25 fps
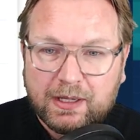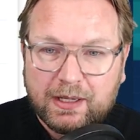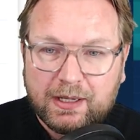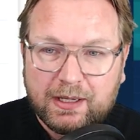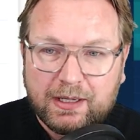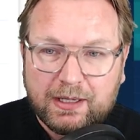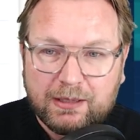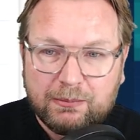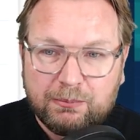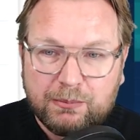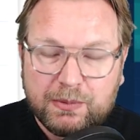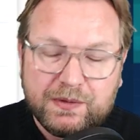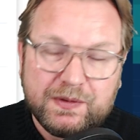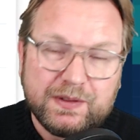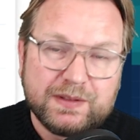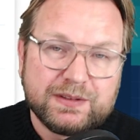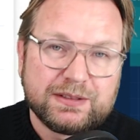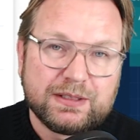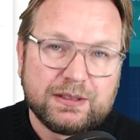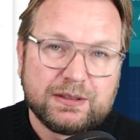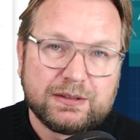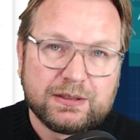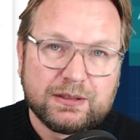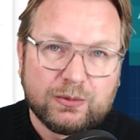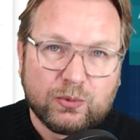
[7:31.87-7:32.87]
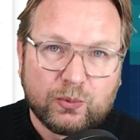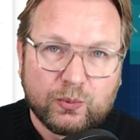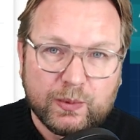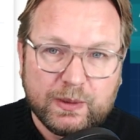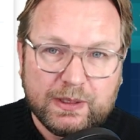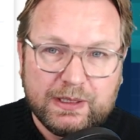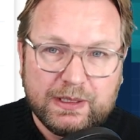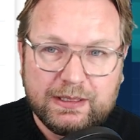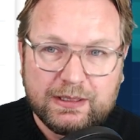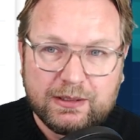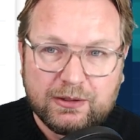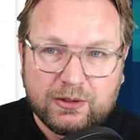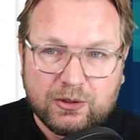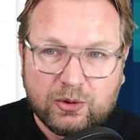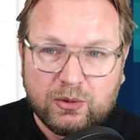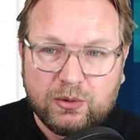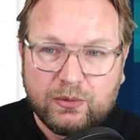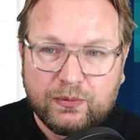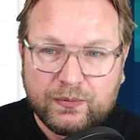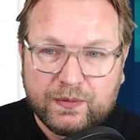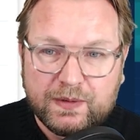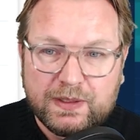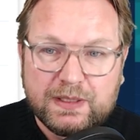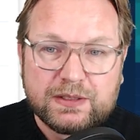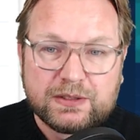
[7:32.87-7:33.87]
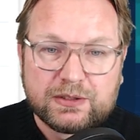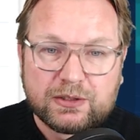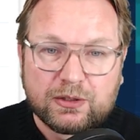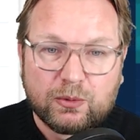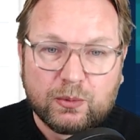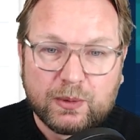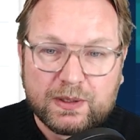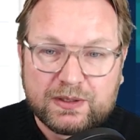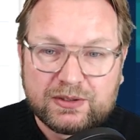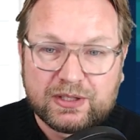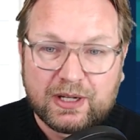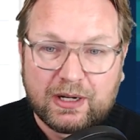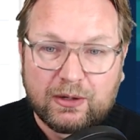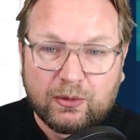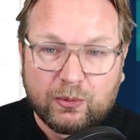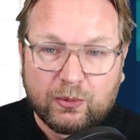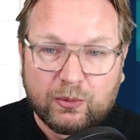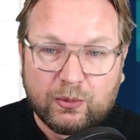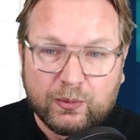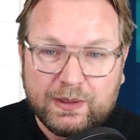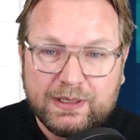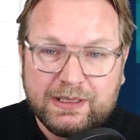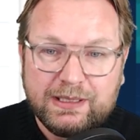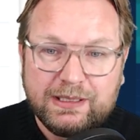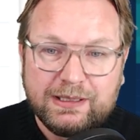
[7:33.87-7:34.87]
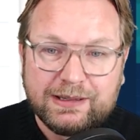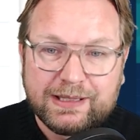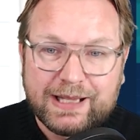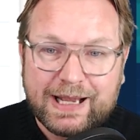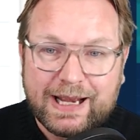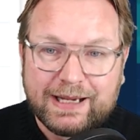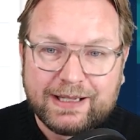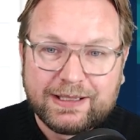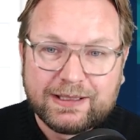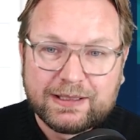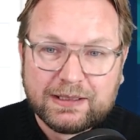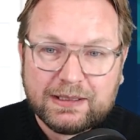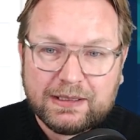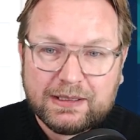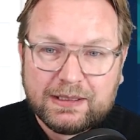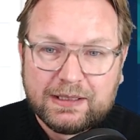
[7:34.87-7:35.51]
But this is a really cool feature, which I really like.